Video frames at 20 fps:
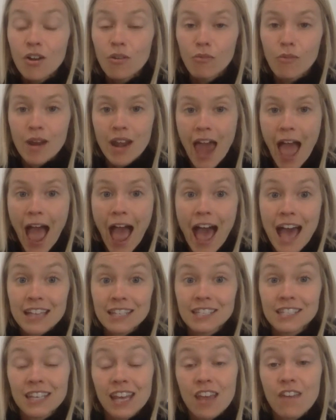when
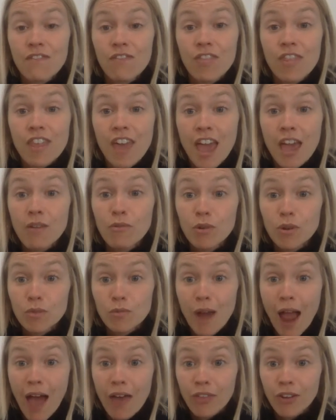asked if they
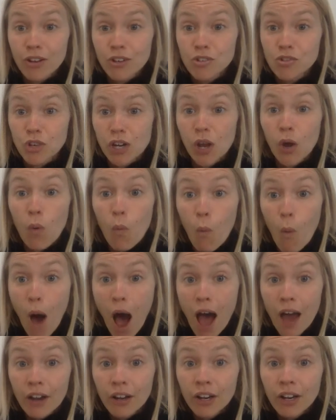would rather drink
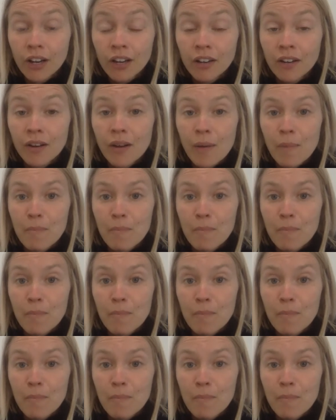water,